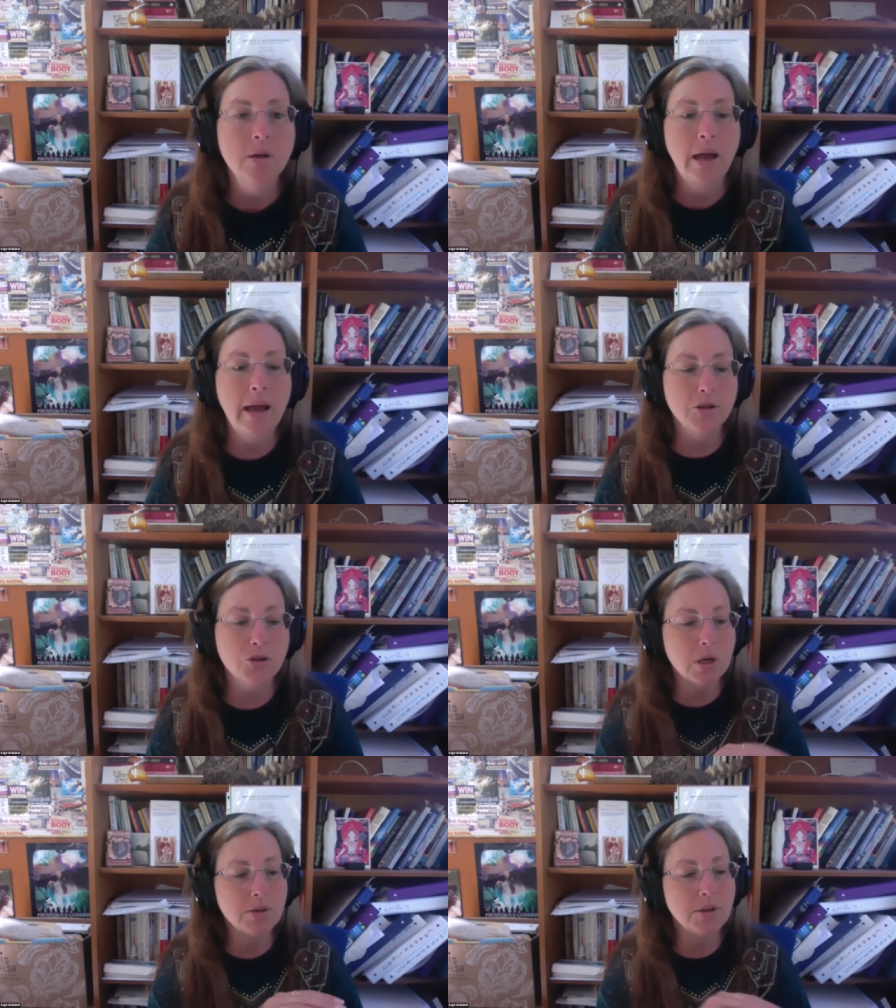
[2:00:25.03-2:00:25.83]
And
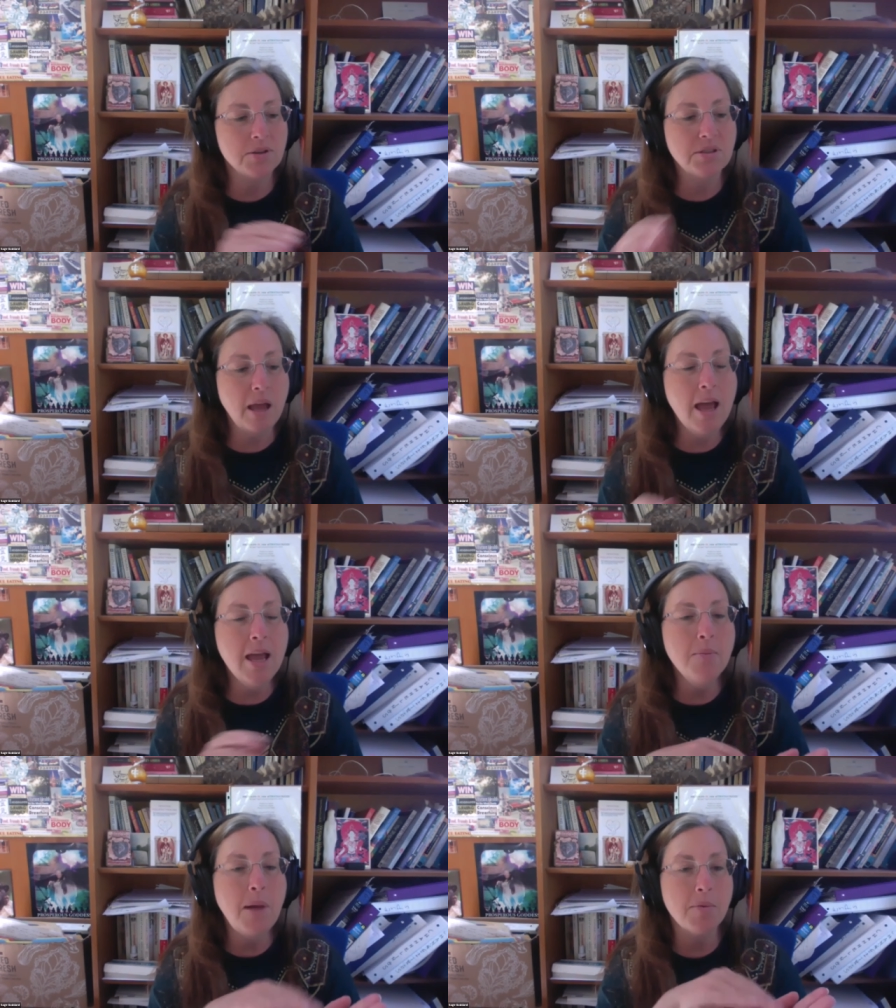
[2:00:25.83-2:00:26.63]
during this
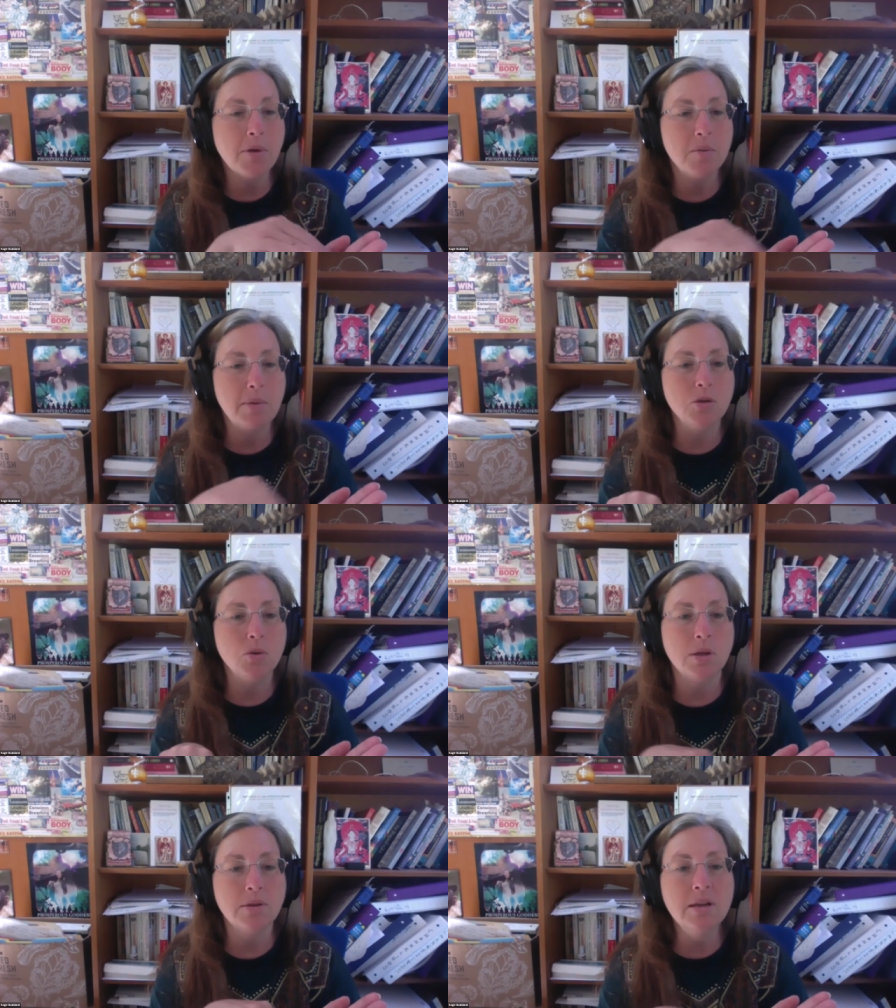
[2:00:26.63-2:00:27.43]
time, I'm going to be
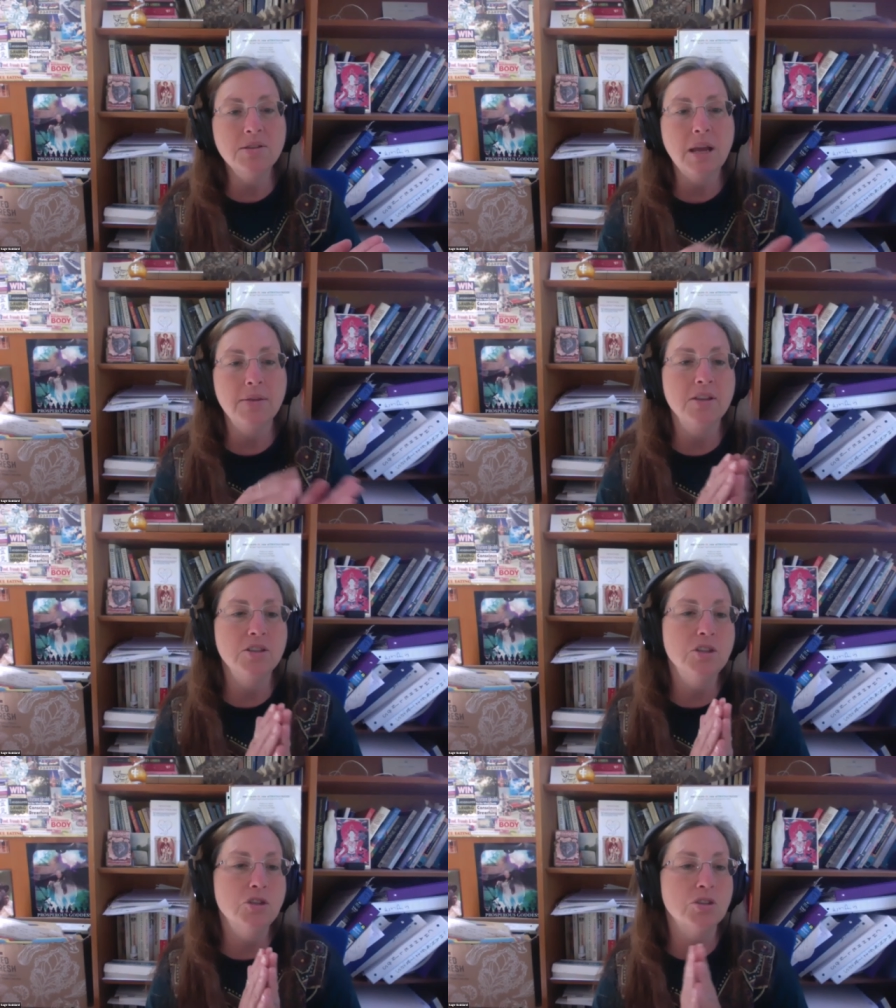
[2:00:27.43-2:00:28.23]
doing this. And
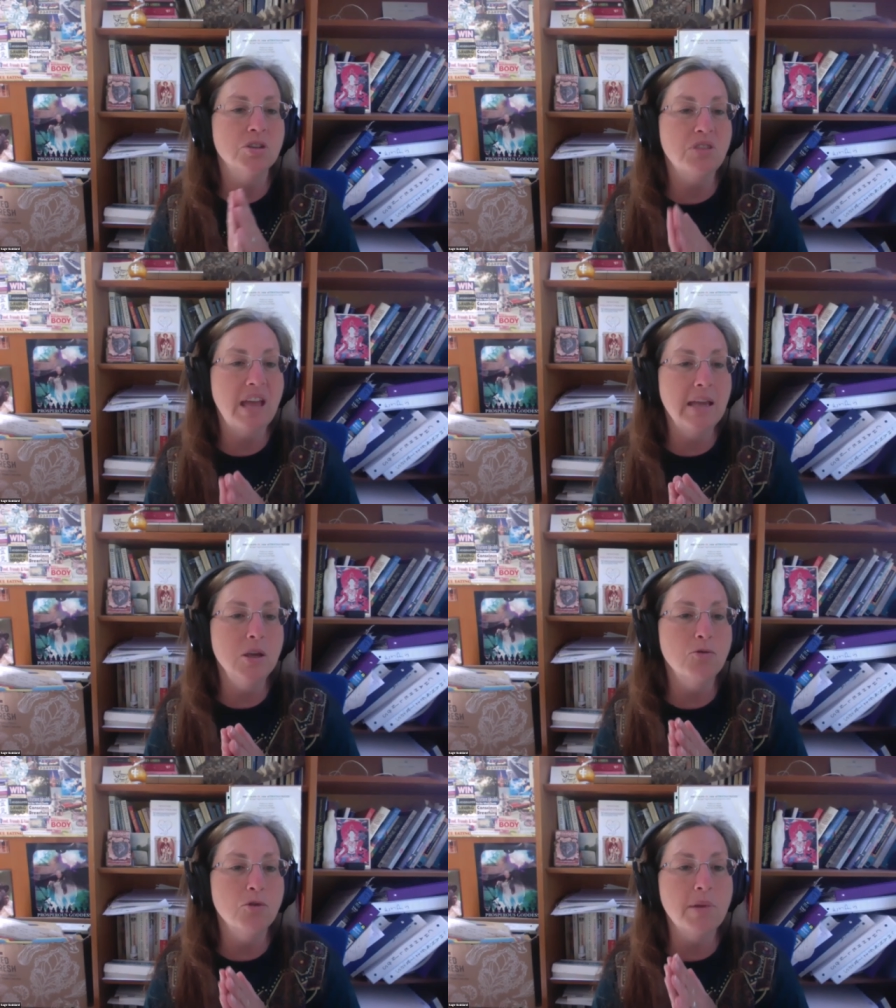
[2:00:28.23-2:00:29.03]
this is just to thank
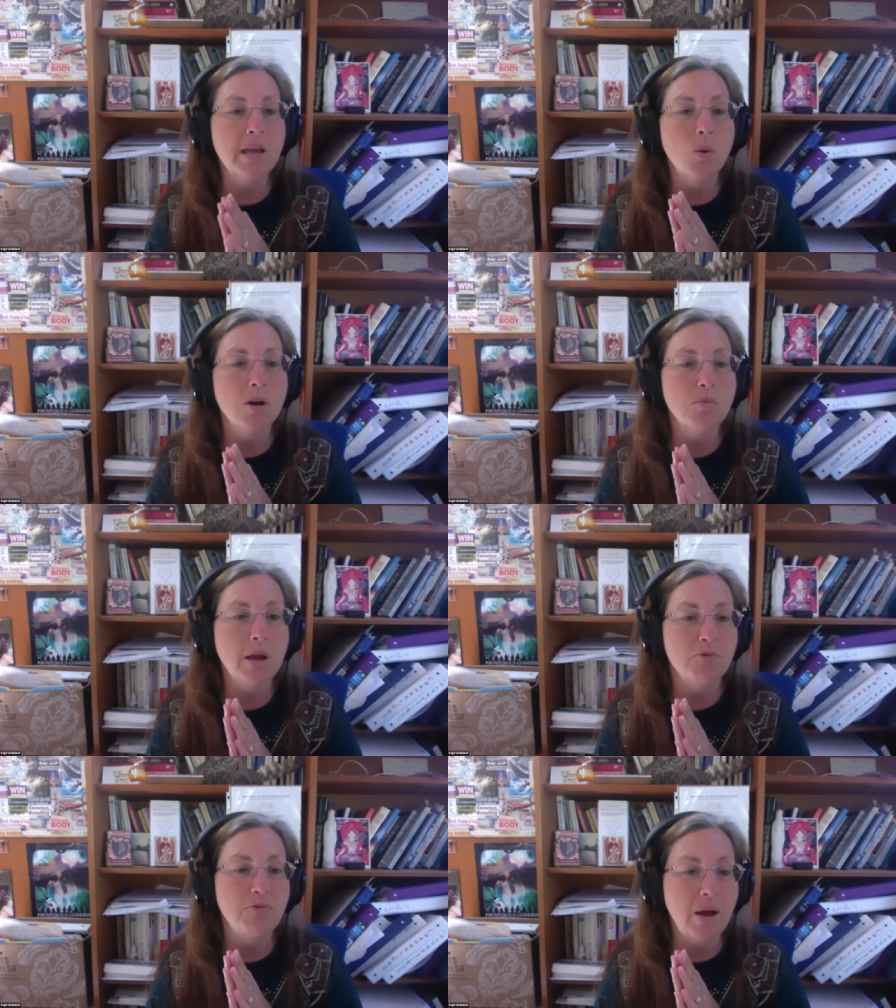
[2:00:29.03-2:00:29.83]
you for being one of
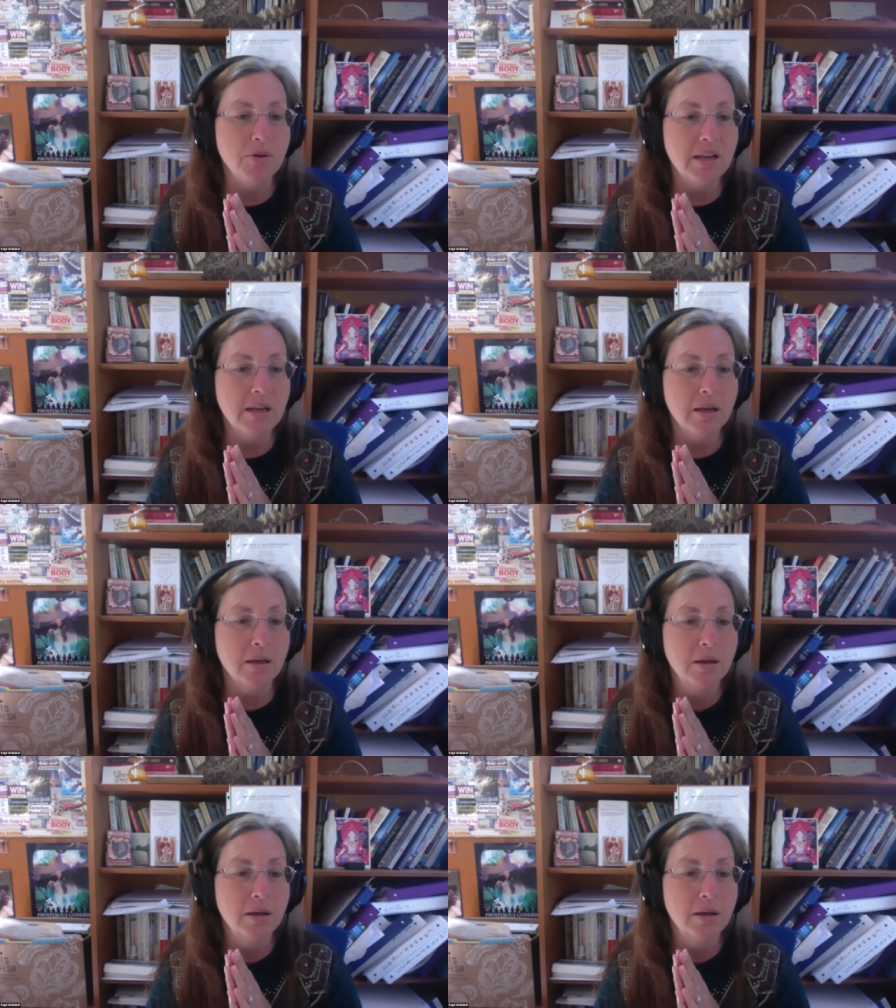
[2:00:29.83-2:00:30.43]
my founding